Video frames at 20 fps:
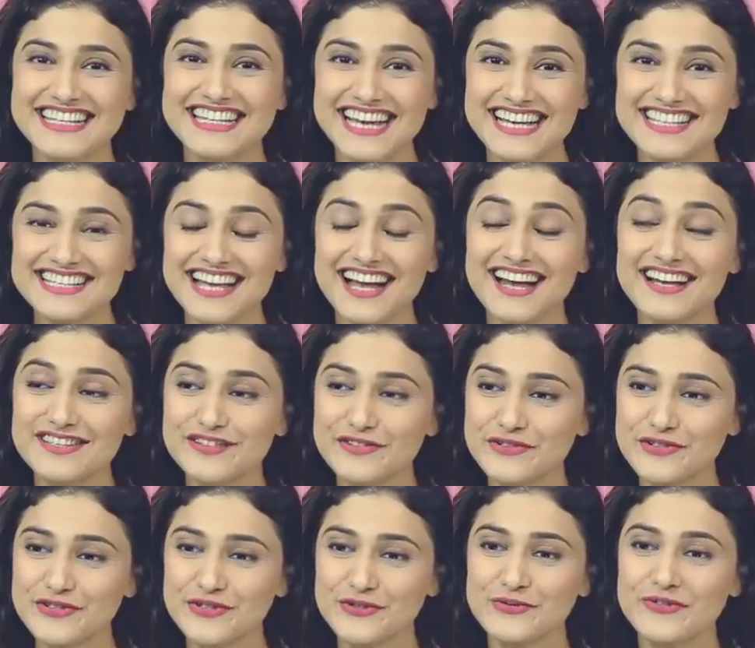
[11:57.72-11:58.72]
Yes, I
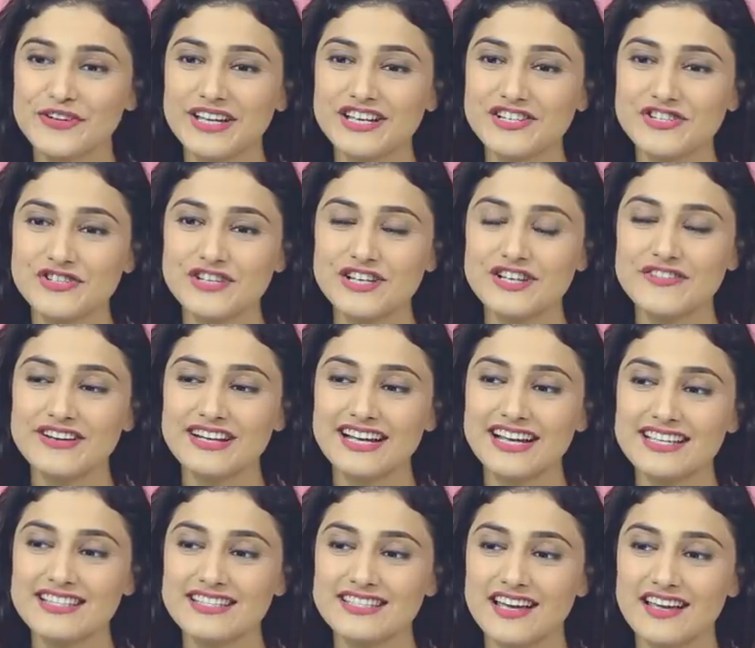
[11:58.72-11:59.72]
used to. Initially, when
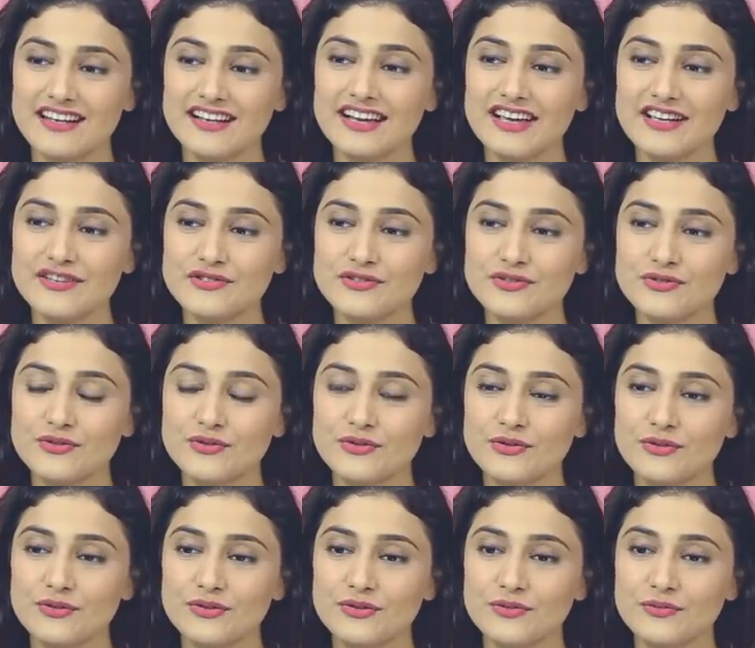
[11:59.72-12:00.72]
I started, I used to
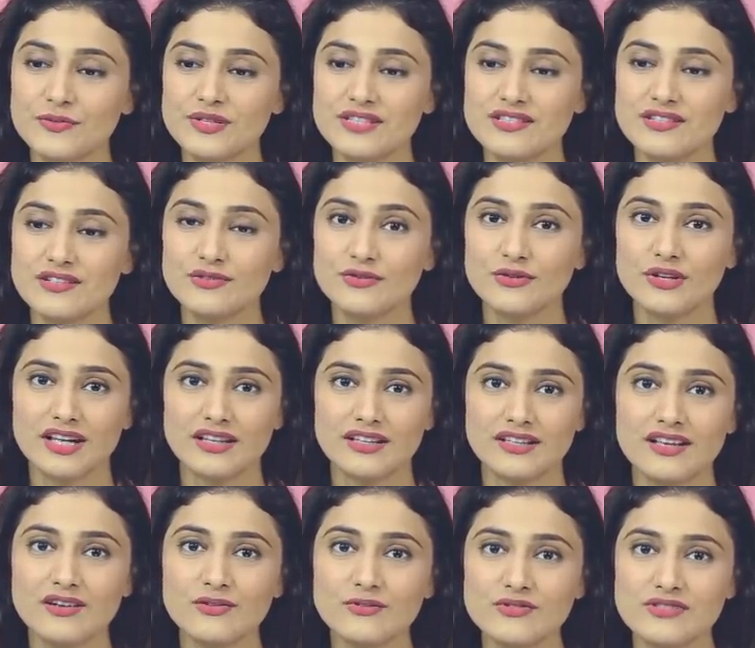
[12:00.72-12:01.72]
go to Mr.
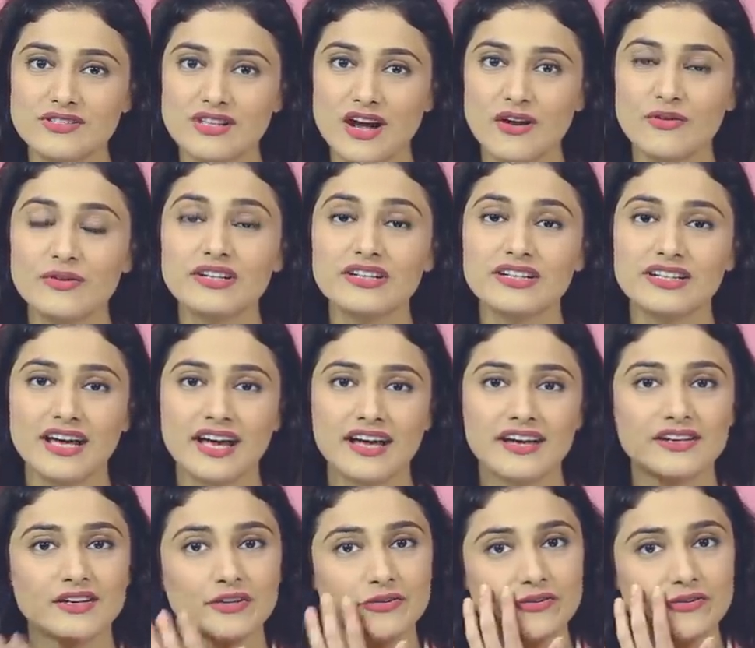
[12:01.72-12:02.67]
Durandar, who's now a retired